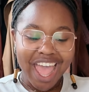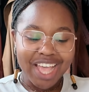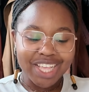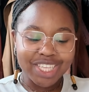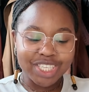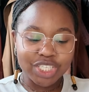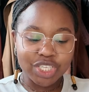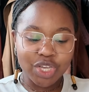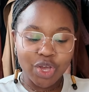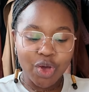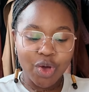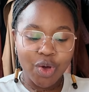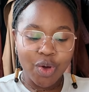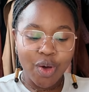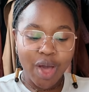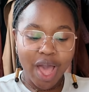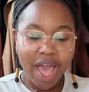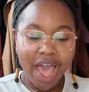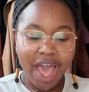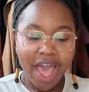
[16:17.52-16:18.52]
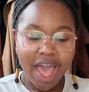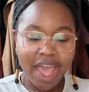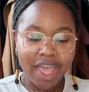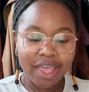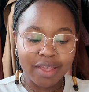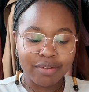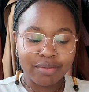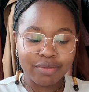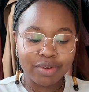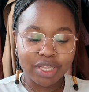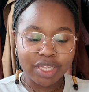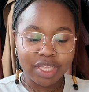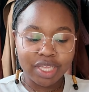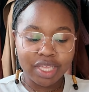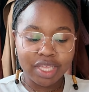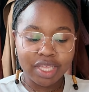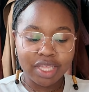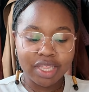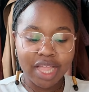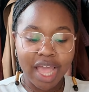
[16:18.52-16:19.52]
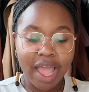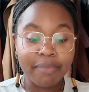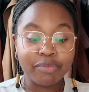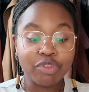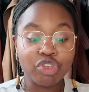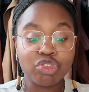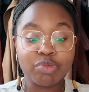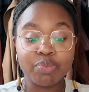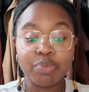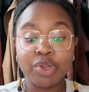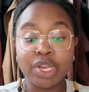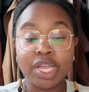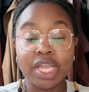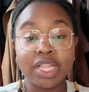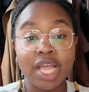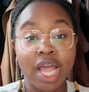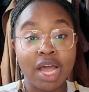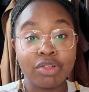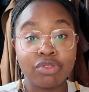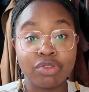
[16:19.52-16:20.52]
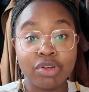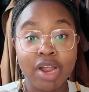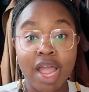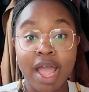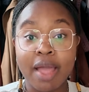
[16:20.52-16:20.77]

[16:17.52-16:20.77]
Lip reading: So I'm just putting it out there.